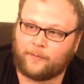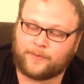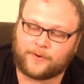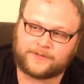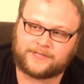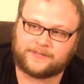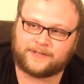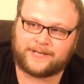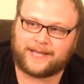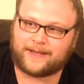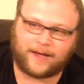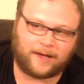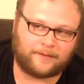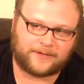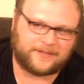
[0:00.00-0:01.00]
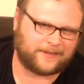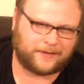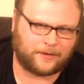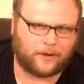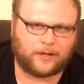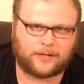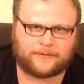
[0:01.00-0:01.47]
Outburst in the deck.
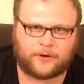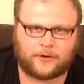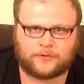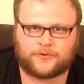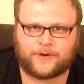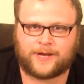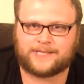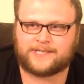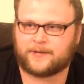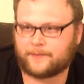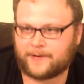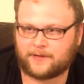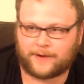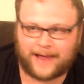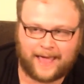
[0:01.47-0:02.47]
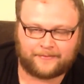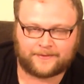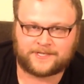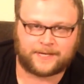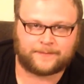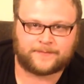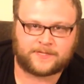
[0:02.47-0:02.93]
Obviously, all of our Eldrazi are either at
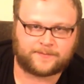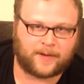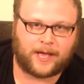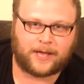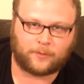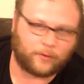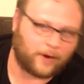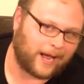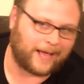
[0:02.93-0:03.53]
the same spot